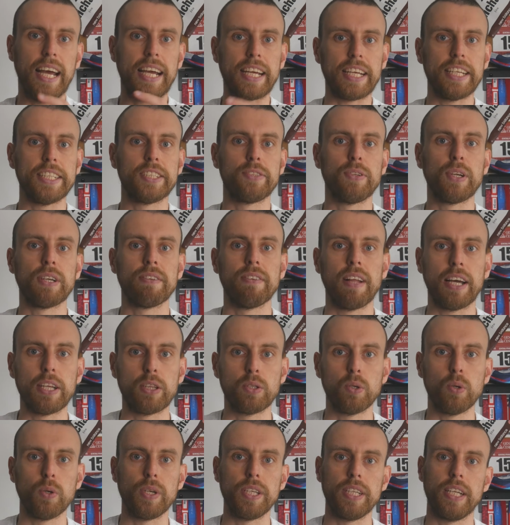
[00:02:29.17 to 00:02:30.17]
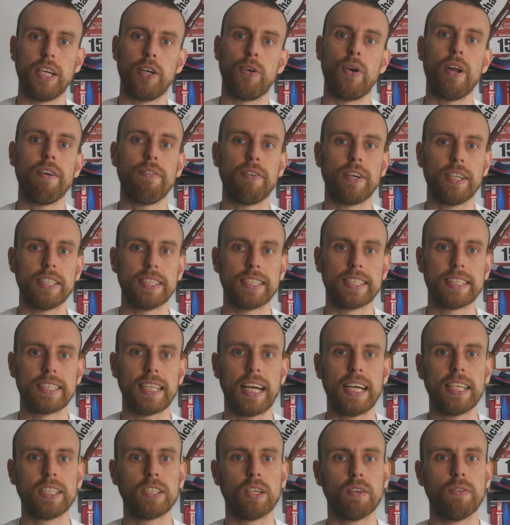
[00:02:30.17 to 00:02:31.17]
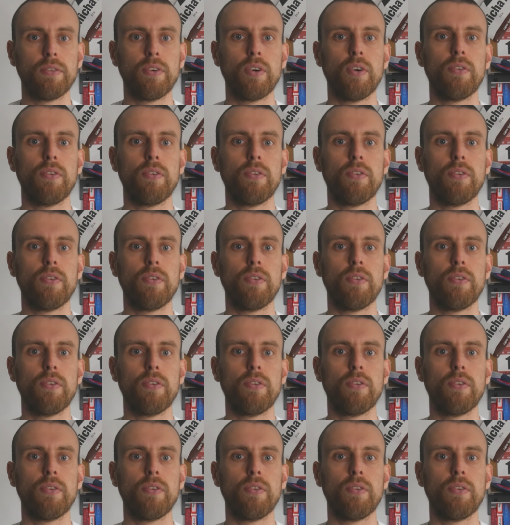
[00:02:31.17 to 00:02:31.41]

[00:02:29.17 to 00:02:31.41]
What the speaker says: Nike Streakfly 2 in a reference size of